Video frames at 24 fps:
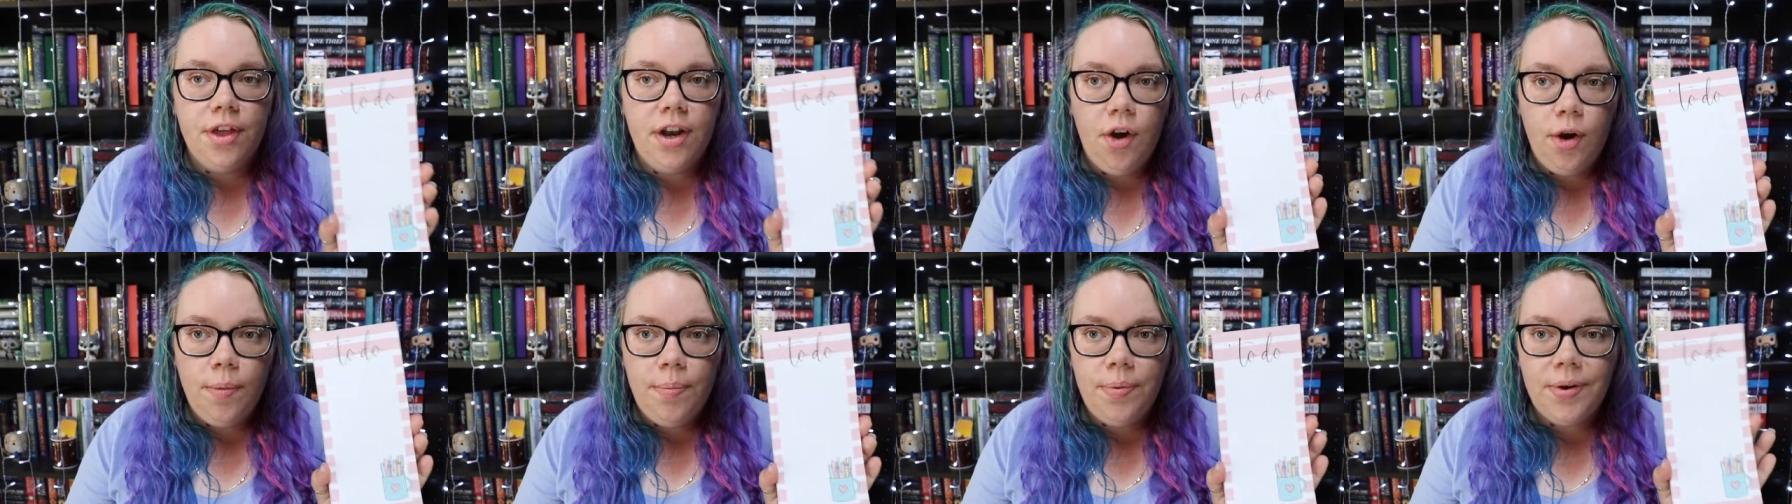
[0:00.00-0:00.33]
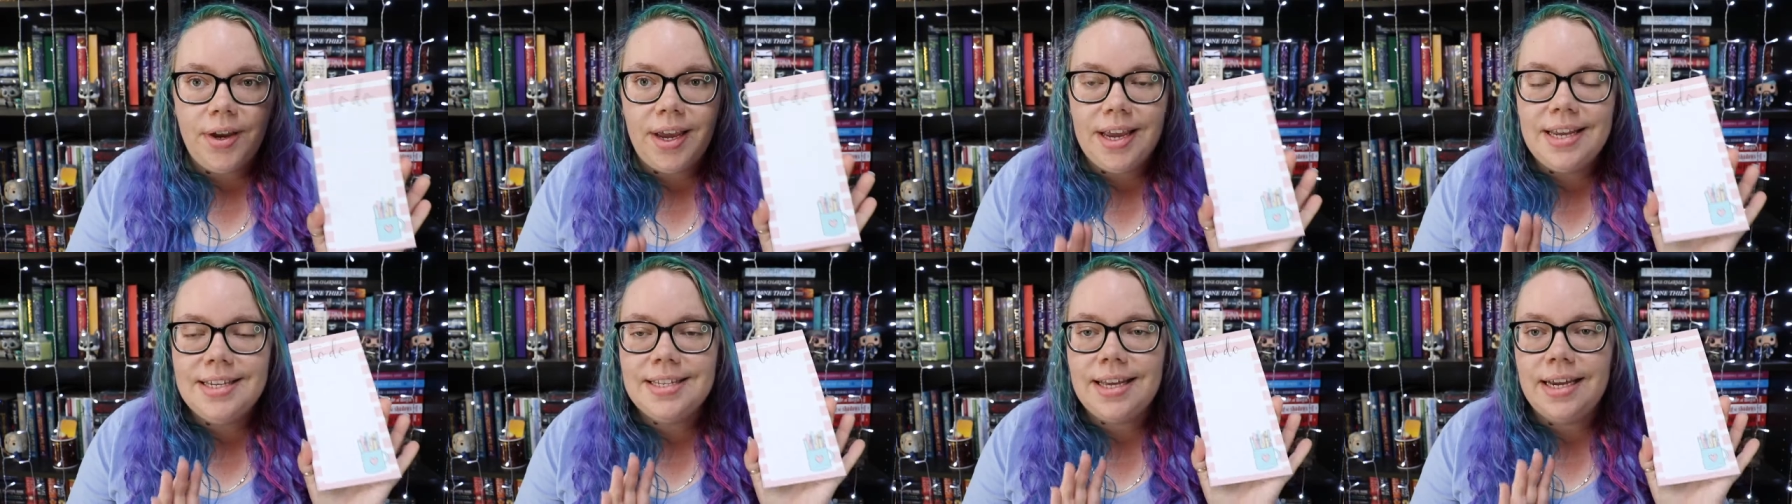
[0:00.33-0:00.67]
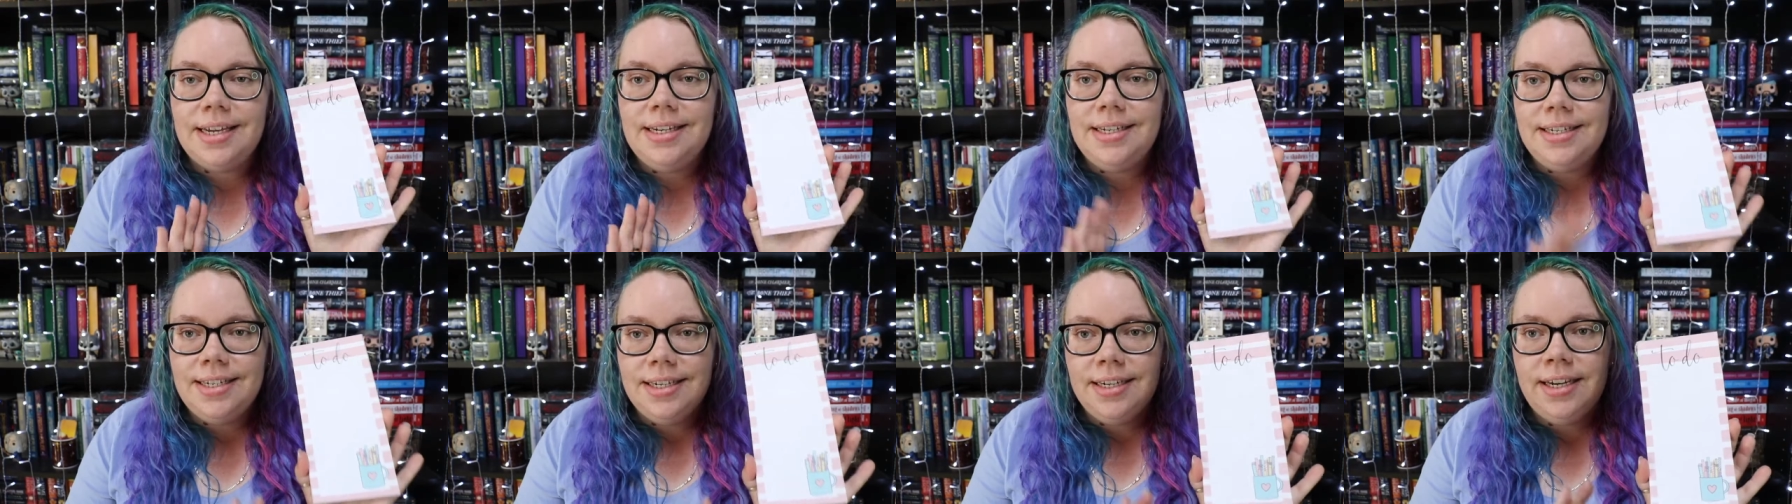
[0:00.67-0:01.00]
notebook is a
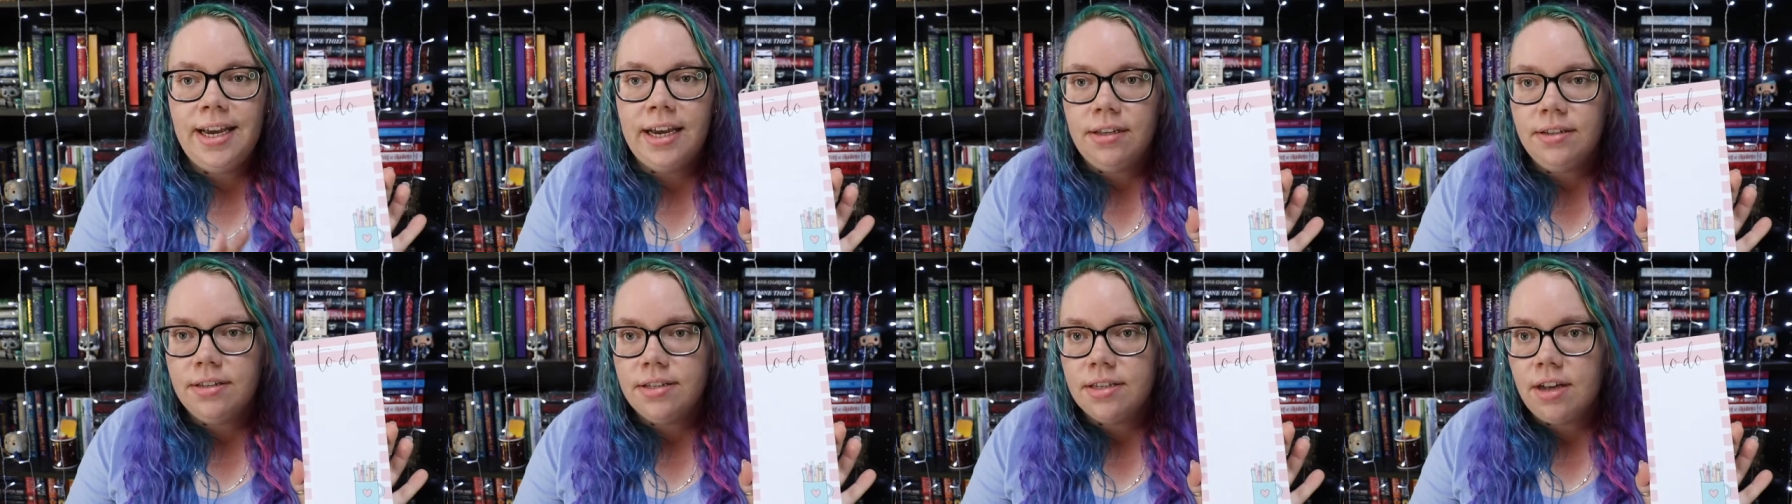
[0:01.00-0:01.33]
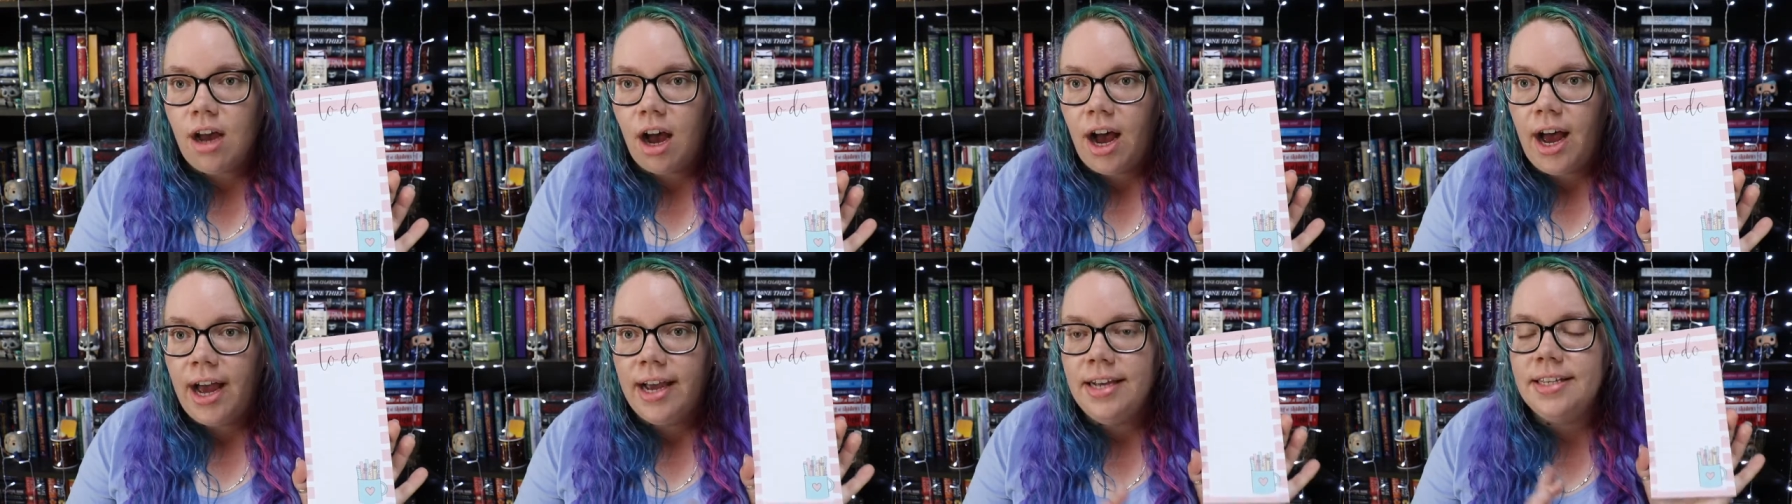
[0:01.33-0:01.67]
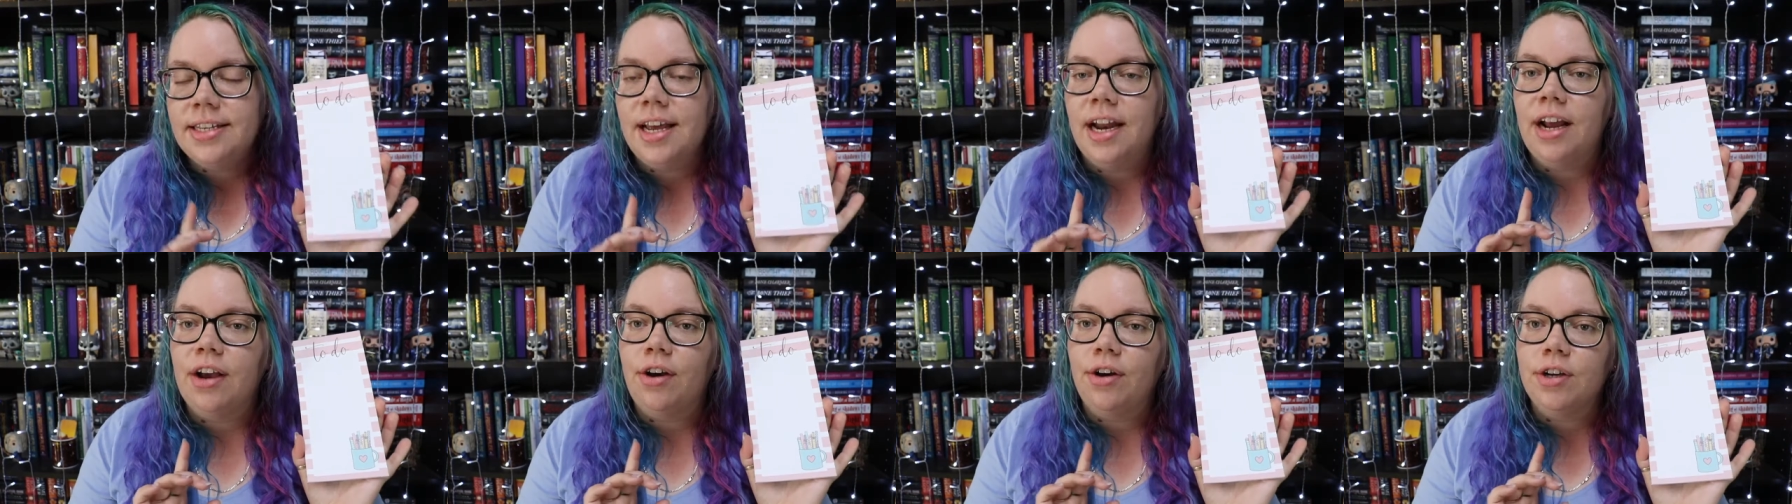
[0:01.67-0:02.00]
DL size
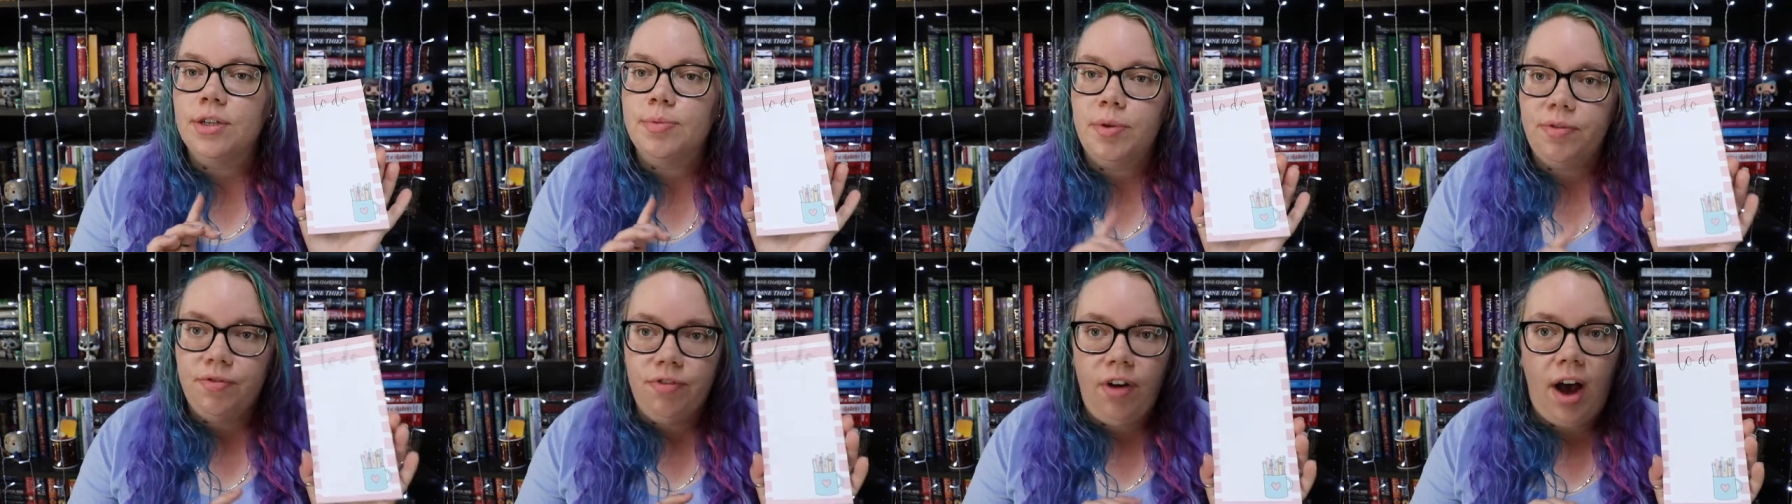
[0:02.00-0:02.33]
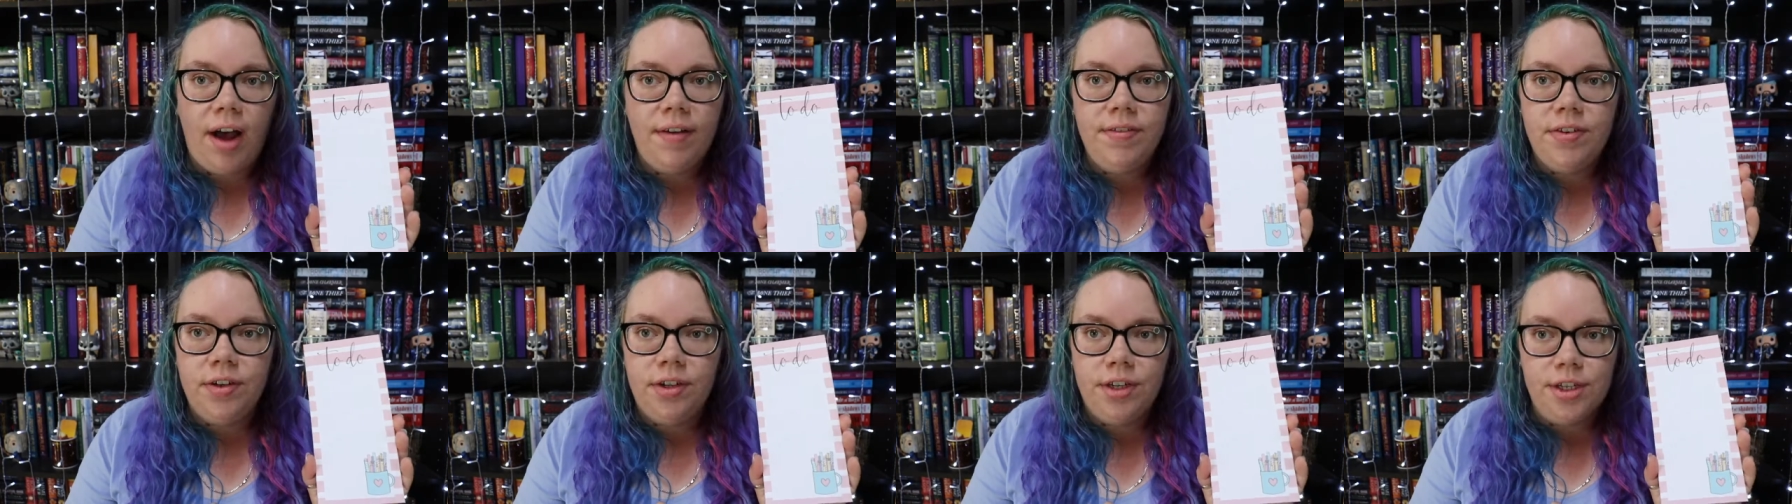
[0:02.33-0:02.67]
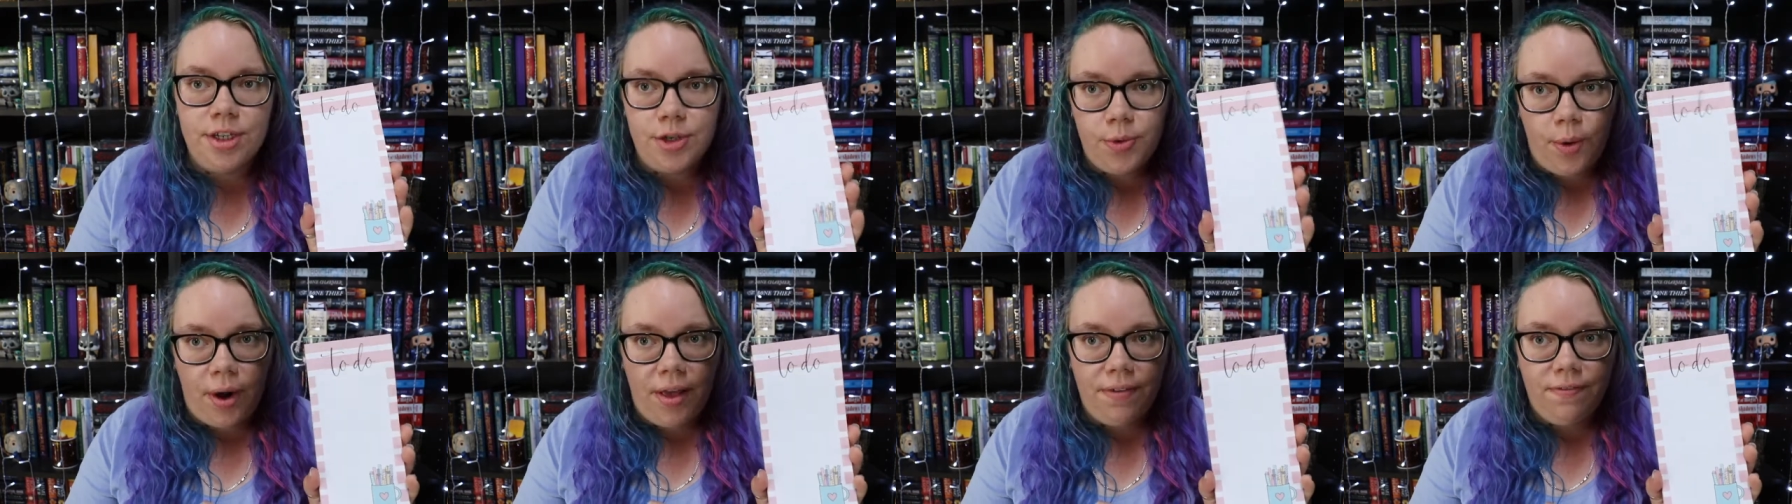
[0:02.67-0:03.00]
and it cost me
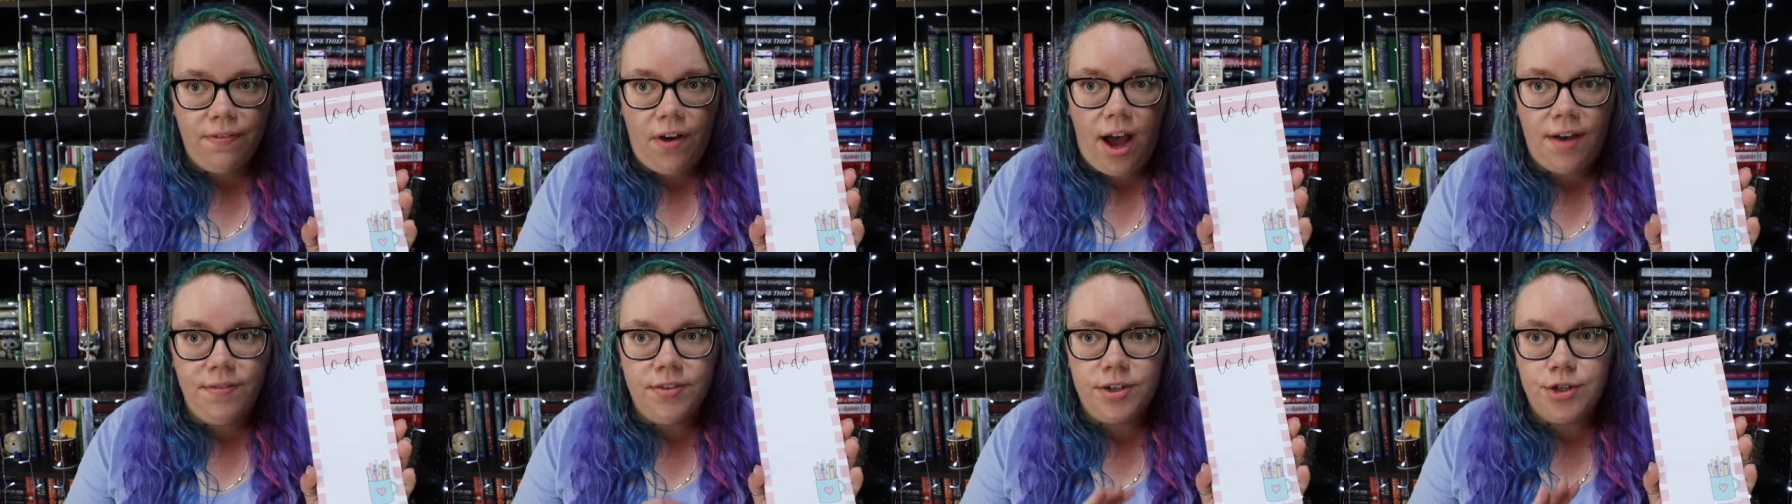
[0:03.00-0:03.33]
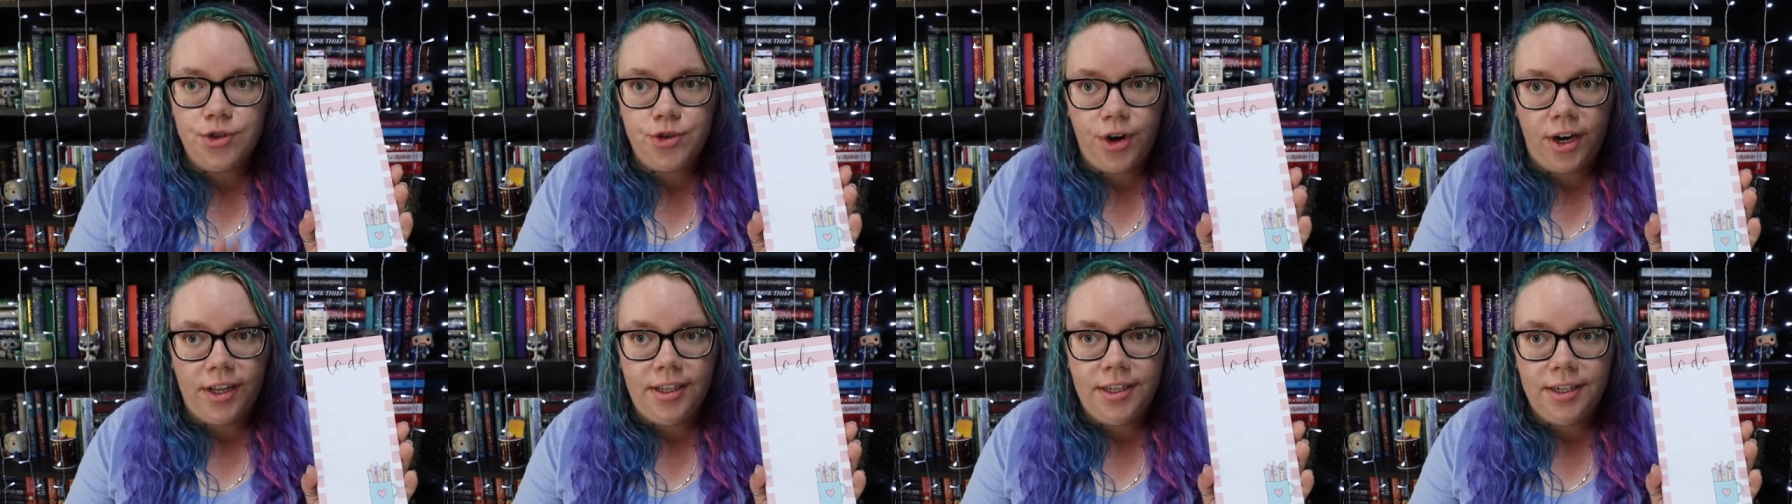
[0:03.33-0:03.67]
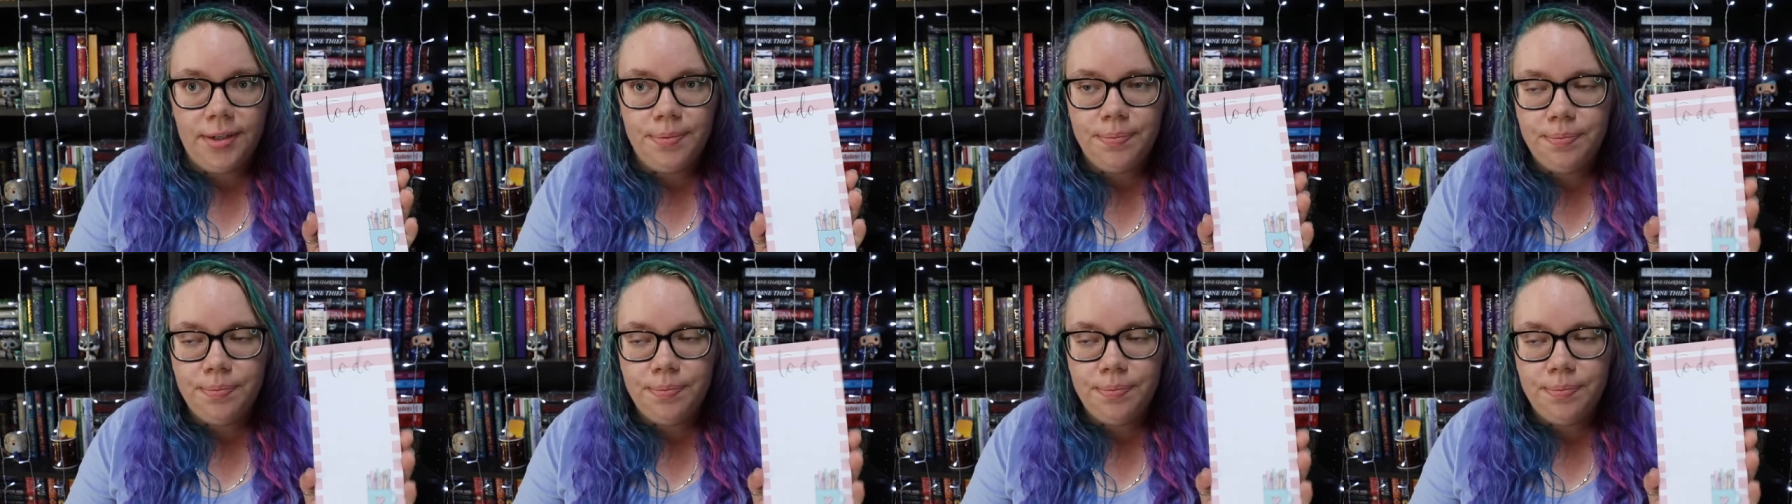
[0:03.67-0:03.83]
$5.25 Australian.